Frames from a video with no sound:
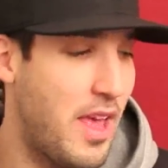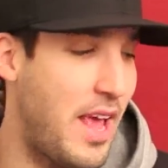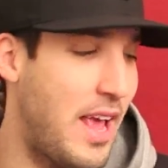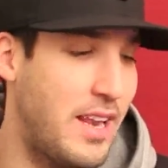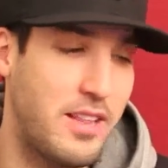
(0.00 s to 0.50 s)

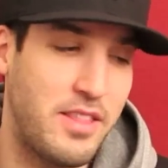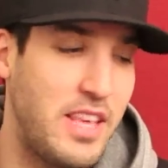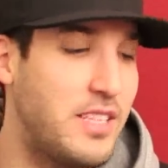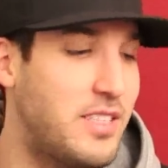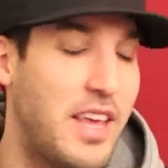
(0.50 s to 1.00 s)
and
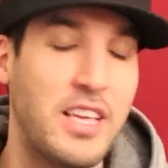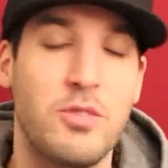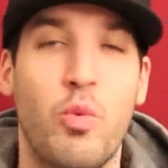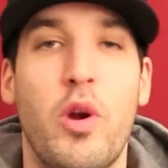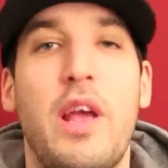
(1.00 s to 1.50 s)
these
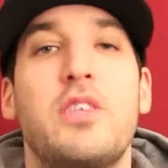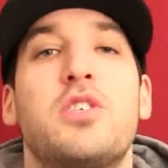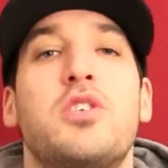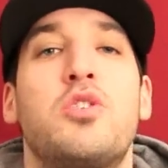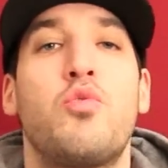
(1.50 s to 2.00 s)
things were a
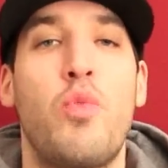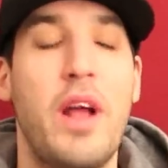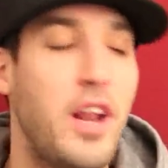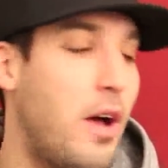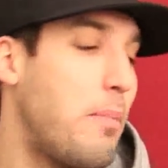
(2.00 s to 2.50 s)

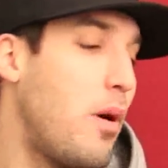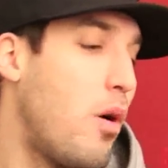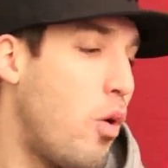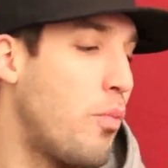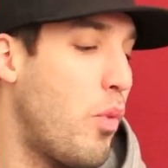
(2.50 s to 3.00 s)
straight up
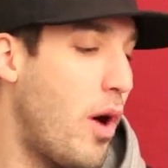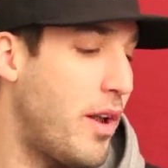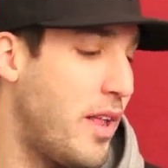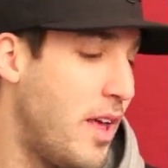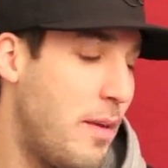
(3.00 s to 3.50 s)
home
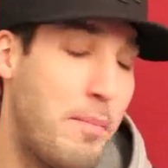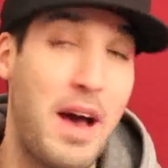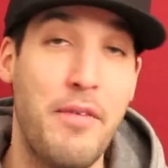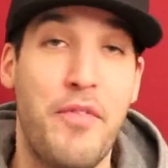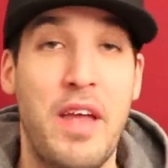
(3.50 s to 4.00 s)
run.
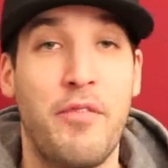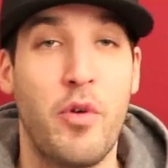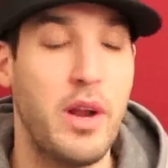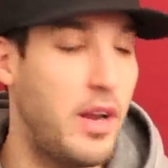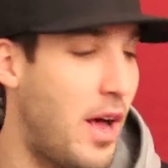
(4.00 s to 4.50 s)
My
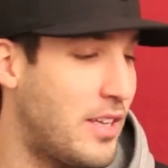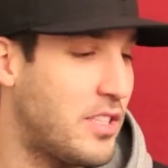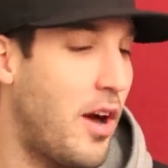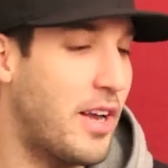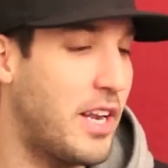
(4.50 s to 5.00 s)
favorite uh,
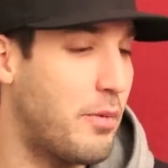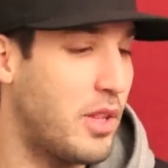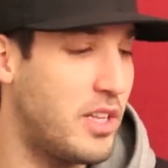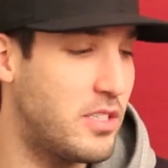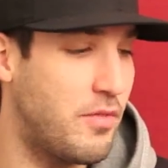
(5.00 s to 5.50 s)
Saucony
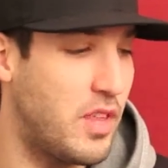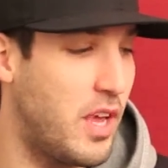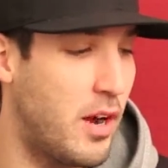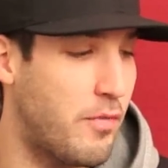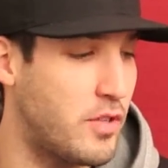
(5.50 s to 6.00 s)
release of the
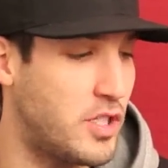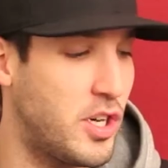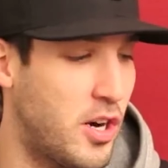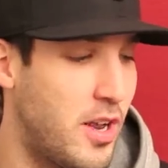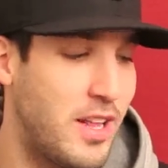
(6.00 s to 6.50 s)
year for
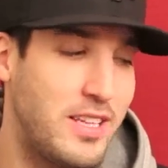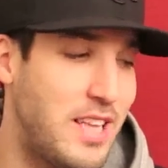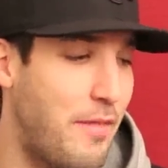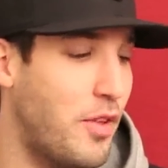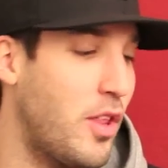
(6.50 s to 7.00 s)
sure.
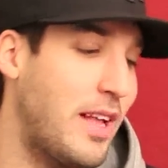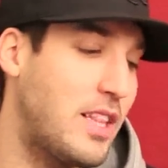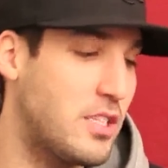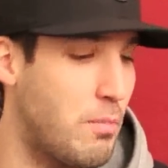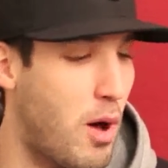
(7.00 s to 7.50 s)
Definitely like
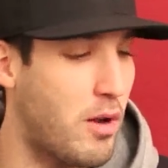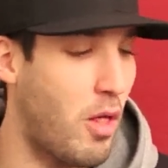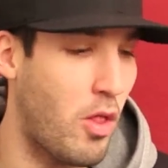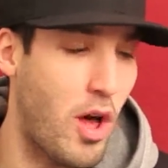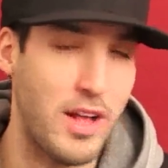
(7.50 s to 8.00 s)
this
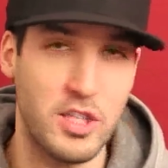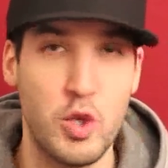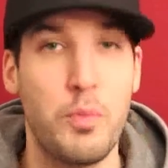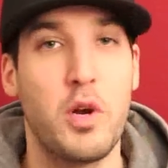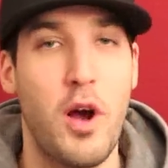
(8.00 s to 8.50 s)
model a lot,
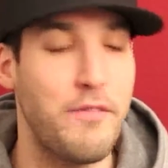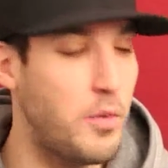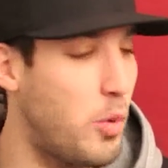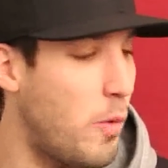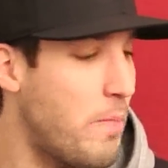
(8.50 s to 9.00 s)
super
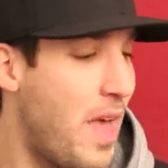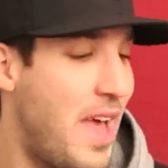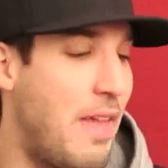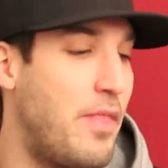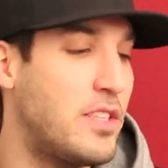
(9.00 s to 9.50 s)
comfortable,
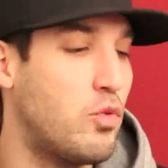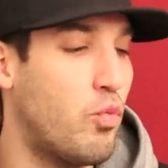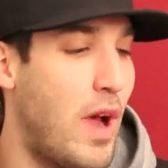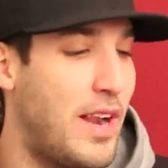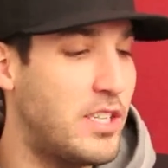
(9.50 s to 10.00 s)
and this
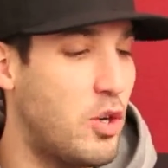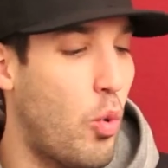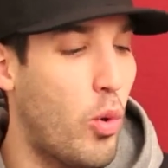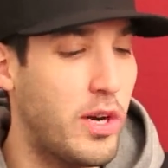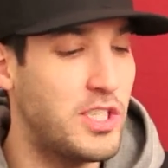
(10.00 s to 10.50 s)
reddish
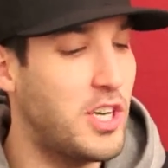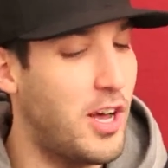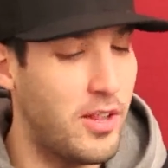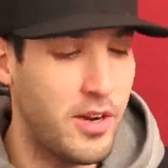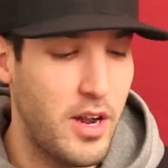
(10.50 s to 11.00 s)
orange
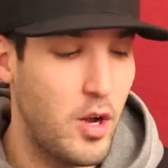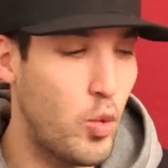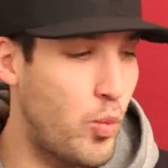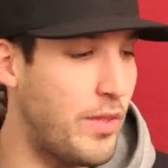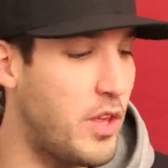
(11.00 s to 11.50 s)
color,
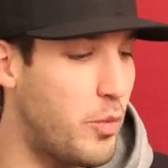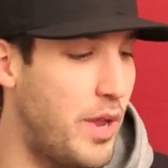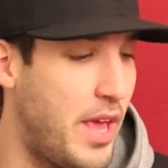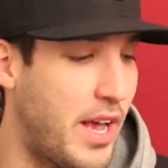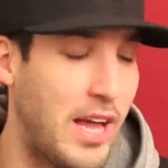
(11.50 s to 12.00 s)
really
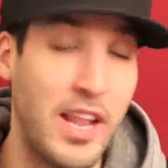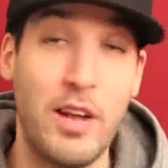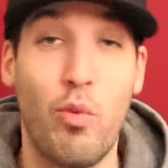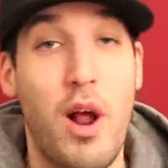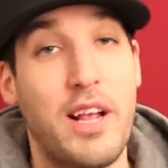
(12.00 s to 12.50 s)
unique. I
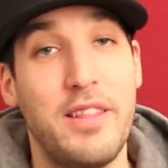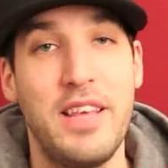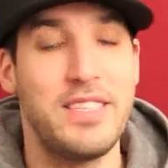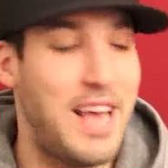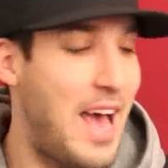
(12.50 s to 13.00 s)
like rocking
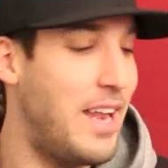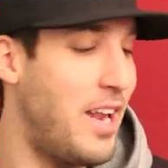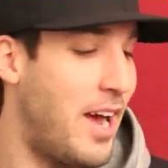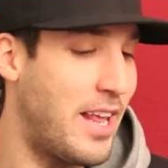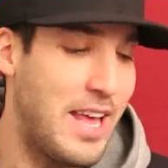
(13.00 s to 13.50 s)
these at
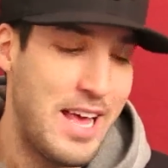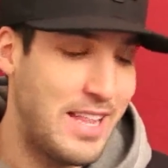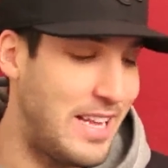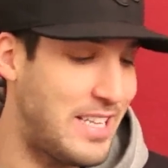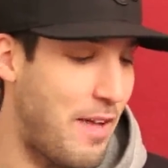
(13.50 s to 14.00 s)
night.
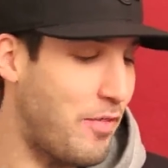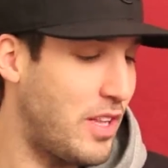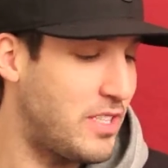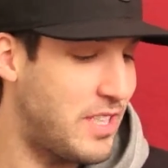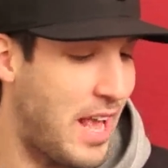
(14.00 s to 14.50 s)
They
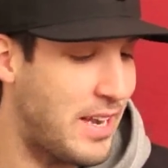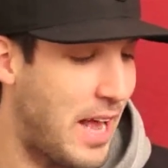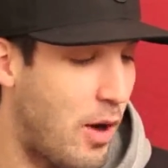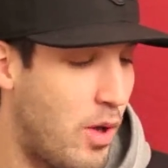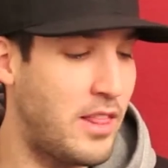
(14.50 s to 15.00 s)
definitely stand
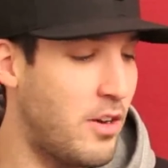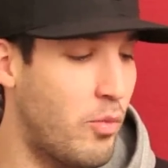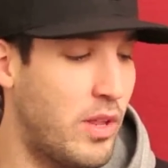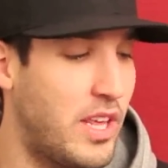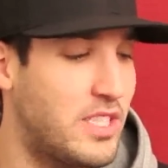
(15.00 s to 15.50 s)
out. There really